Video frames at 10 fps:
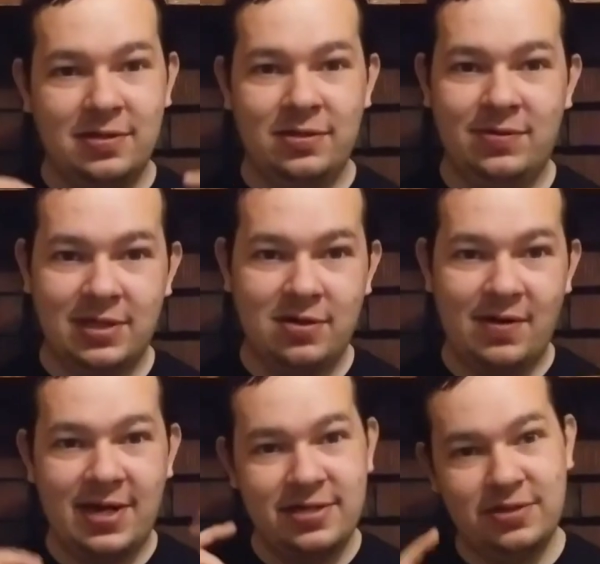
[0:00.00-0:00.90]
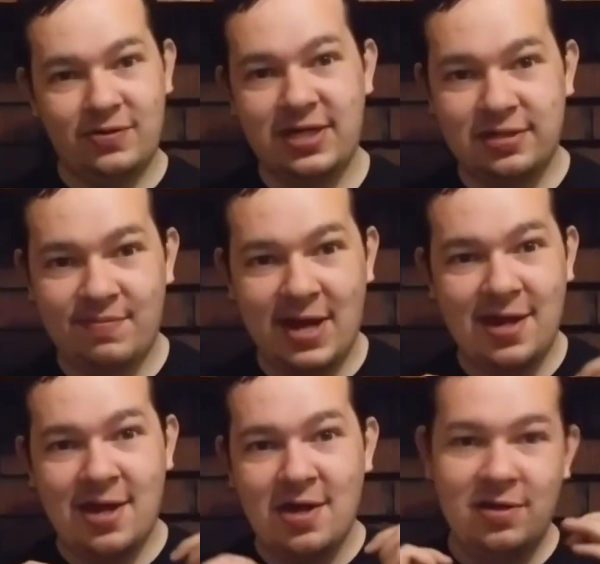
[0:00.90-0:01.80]
you can go ahead and donate to
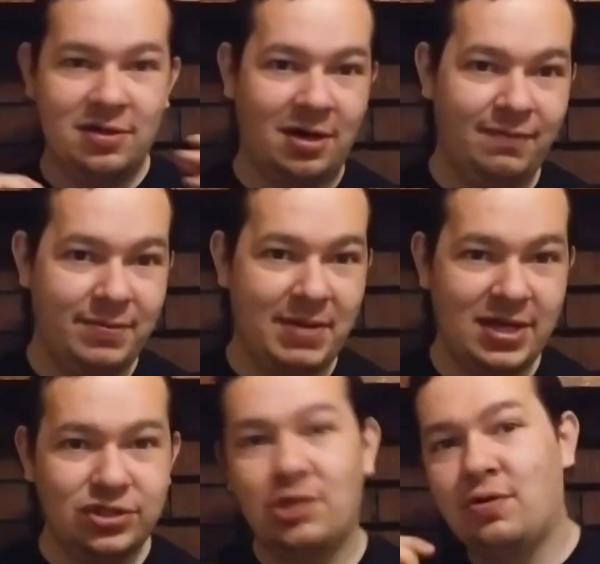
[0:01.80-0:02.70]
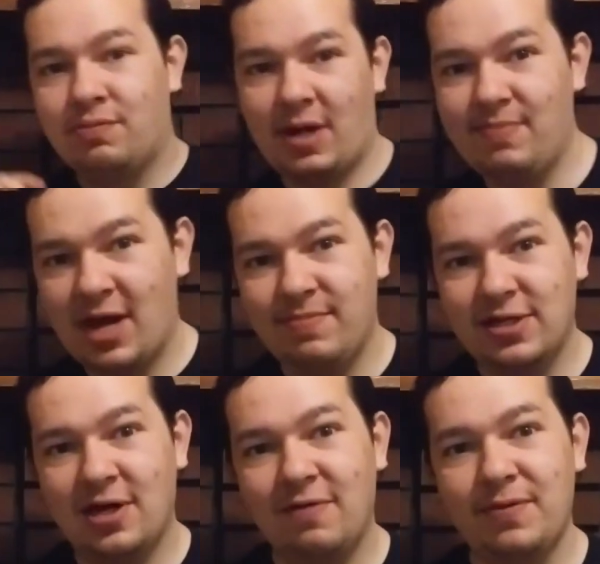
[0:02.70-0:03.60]
my coffee page or my Buy Me a
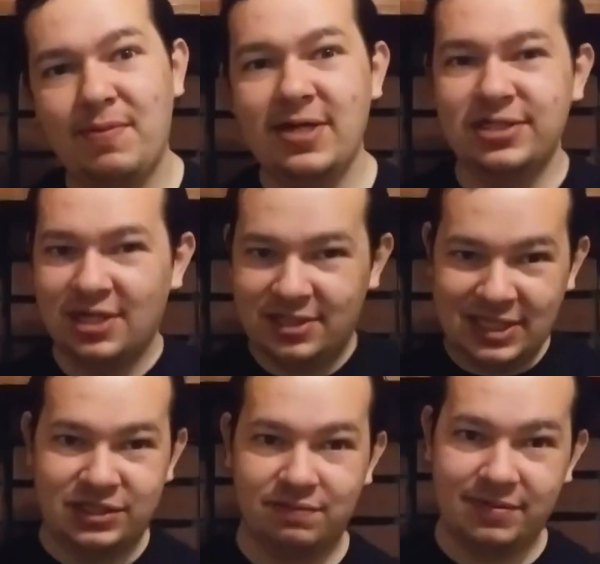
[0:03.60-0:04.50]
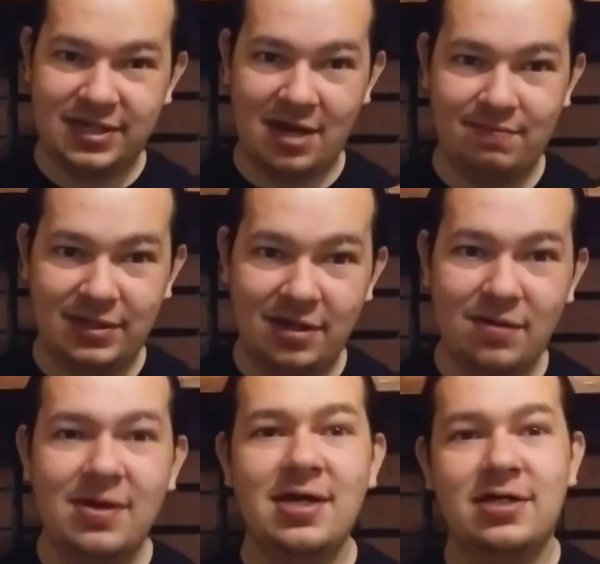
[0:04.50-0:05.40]
Coffee page. Links will be down
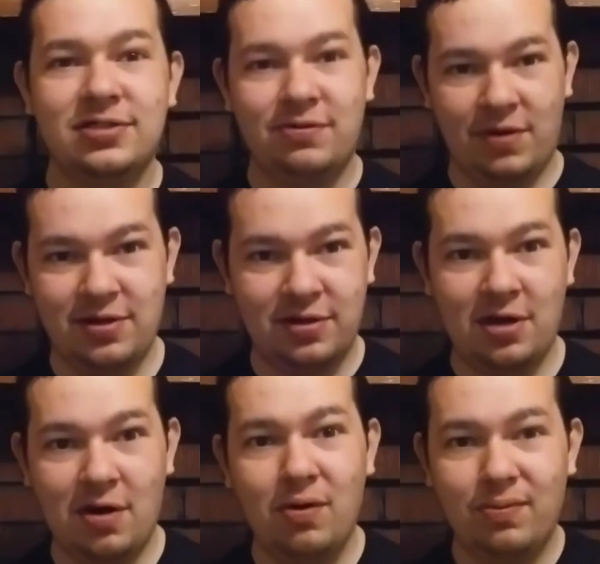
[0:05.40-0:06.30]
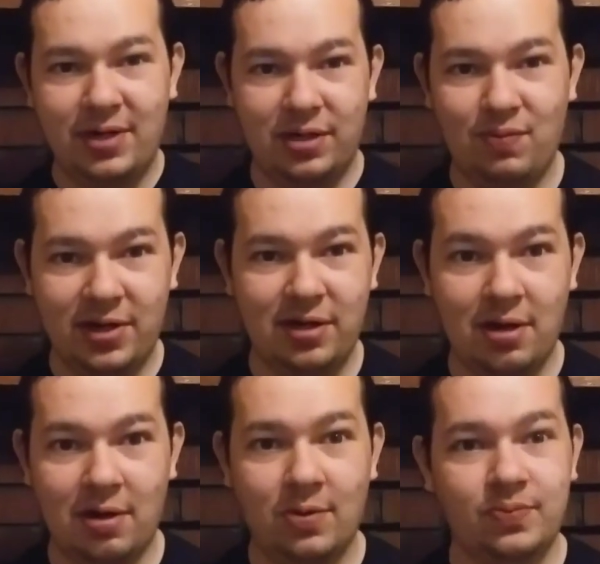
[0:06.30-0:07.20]
below so you can go where you want to
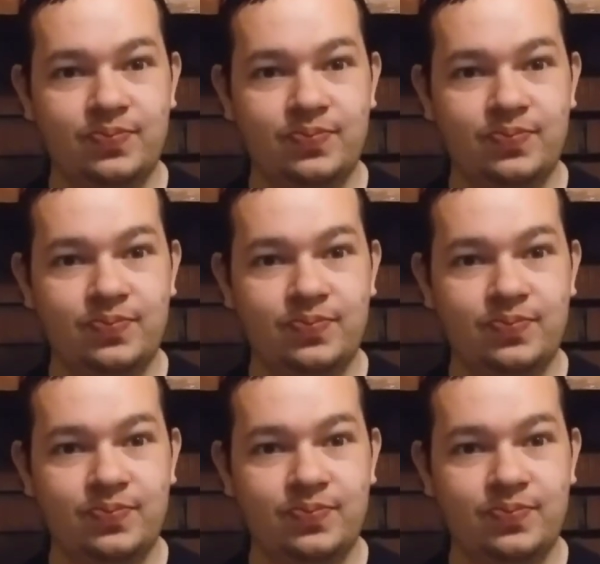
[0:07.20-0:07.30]
go.